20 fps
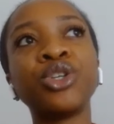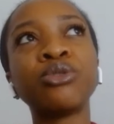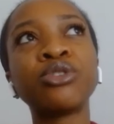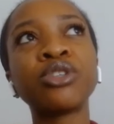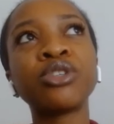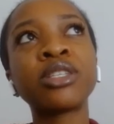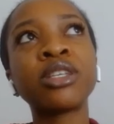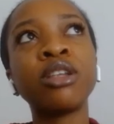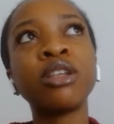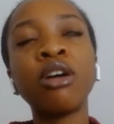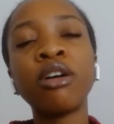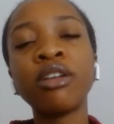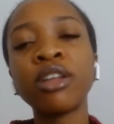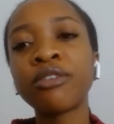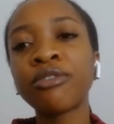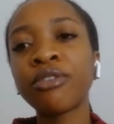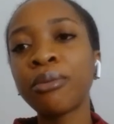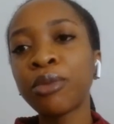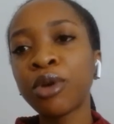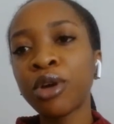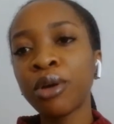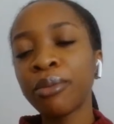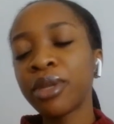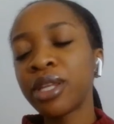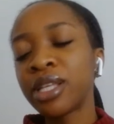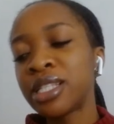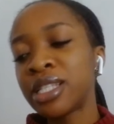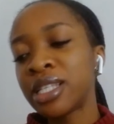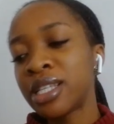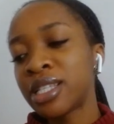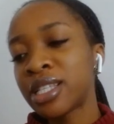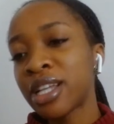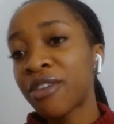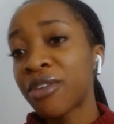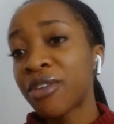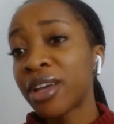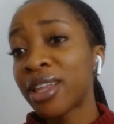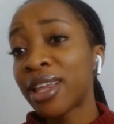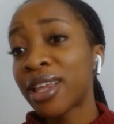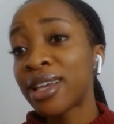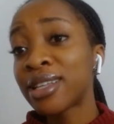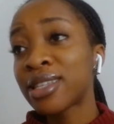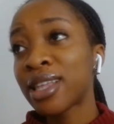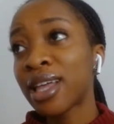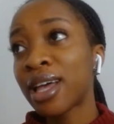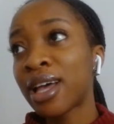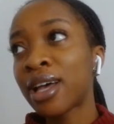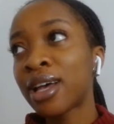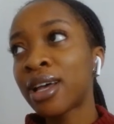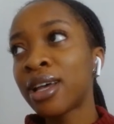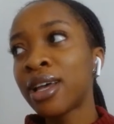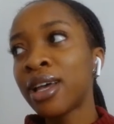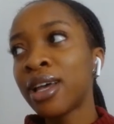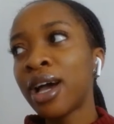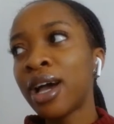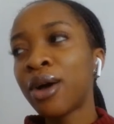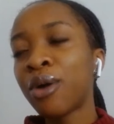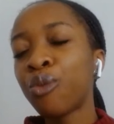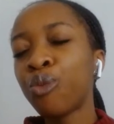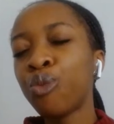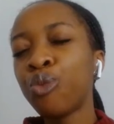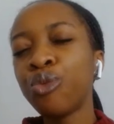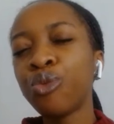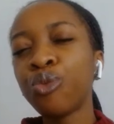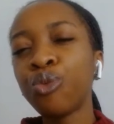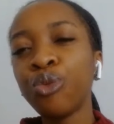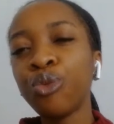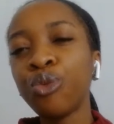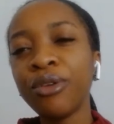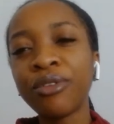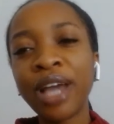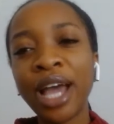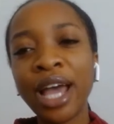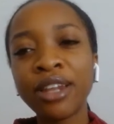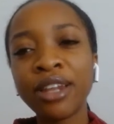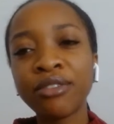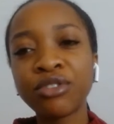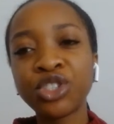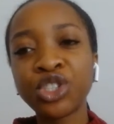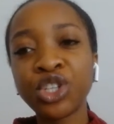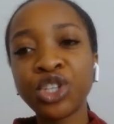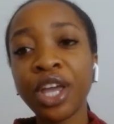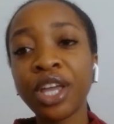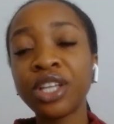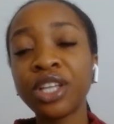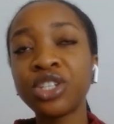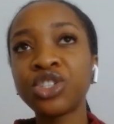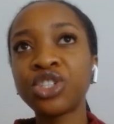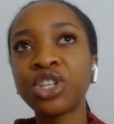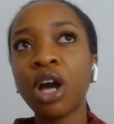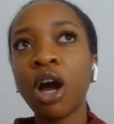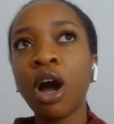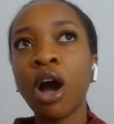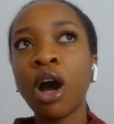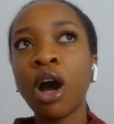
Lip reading: just learning from communities, I realized that we've kind of changed